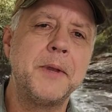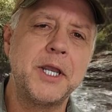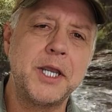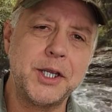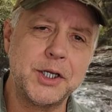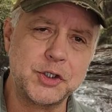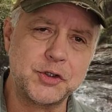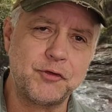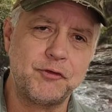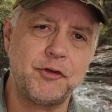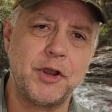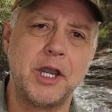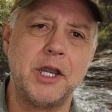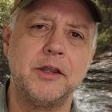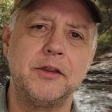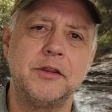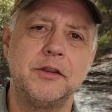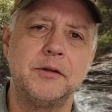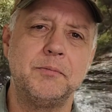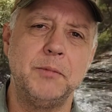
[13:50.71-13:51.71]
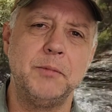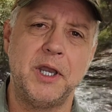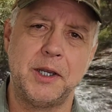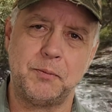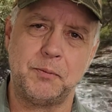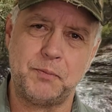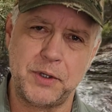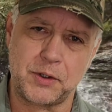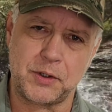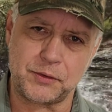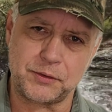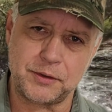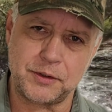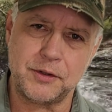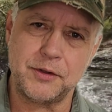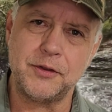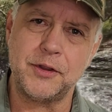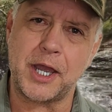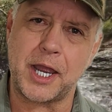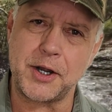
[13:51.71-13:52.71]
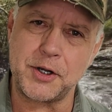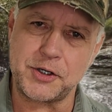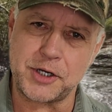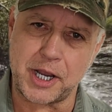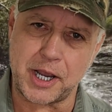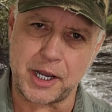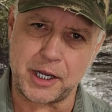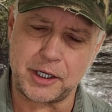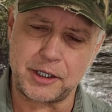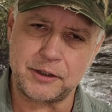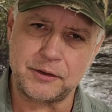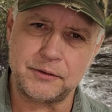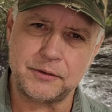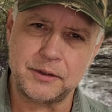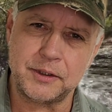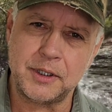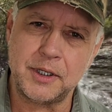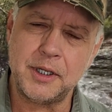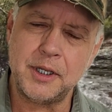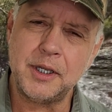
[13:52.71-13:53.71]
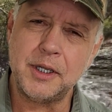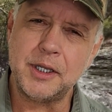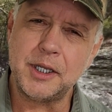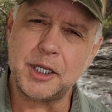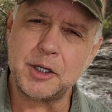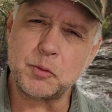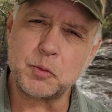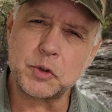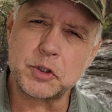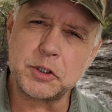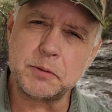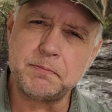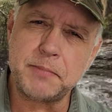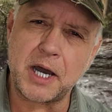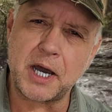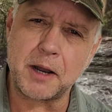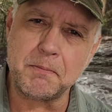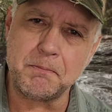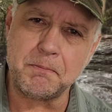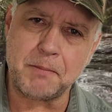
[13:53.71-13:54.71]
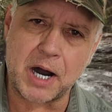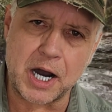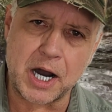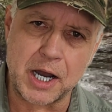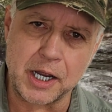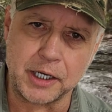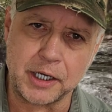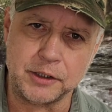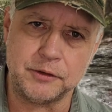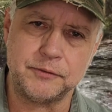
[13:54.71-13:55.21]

his faith being built that day. It was about mine.